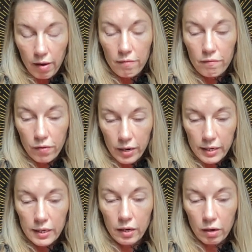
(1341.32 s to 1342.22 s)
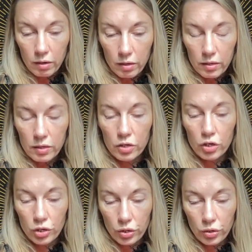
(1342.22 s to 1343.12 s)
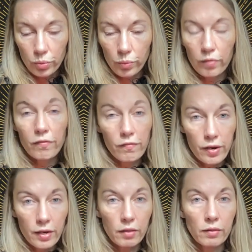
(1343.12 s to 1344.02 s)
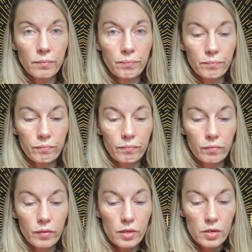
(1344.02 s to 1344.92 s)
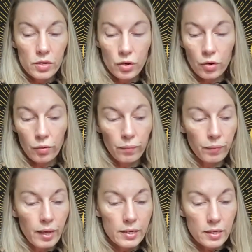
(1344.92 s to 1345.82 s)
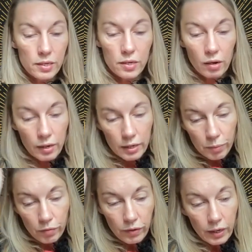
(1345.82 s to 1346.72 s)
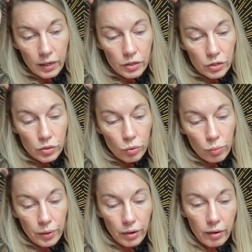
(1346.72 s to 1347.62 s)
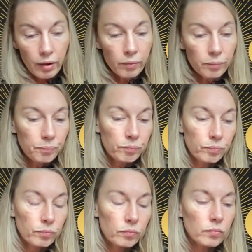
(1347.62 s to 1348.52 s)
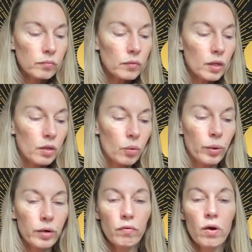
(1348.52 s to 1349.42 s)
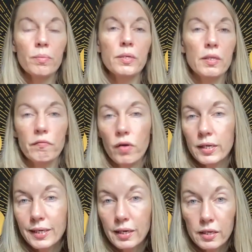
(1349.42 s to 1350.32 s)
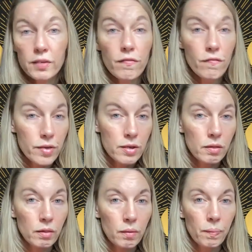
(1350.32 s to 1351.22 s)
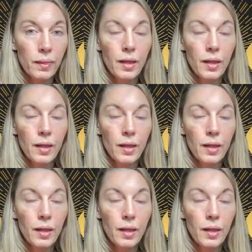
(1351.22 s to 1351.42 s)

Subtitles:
inviting us to feel. So as the sun is moving into Scorpio now, the Queen of Cups is inviting us to feel,